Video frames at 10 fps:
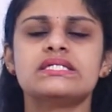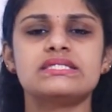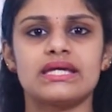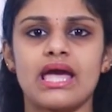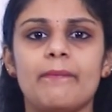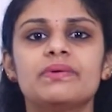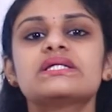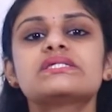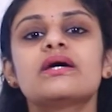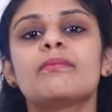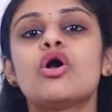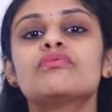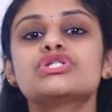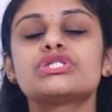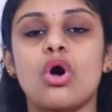See, capital is the
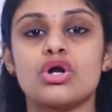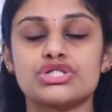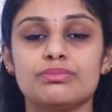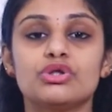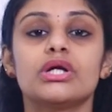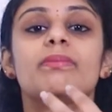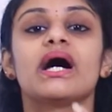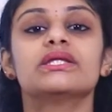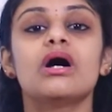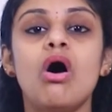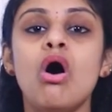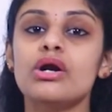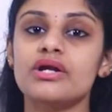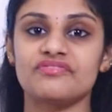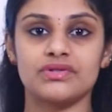amount which is contributed by the
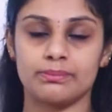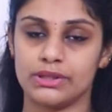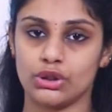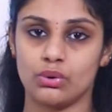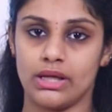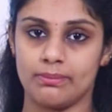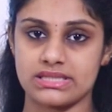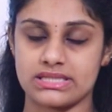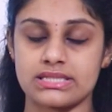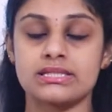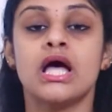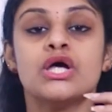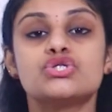owner of that particular business.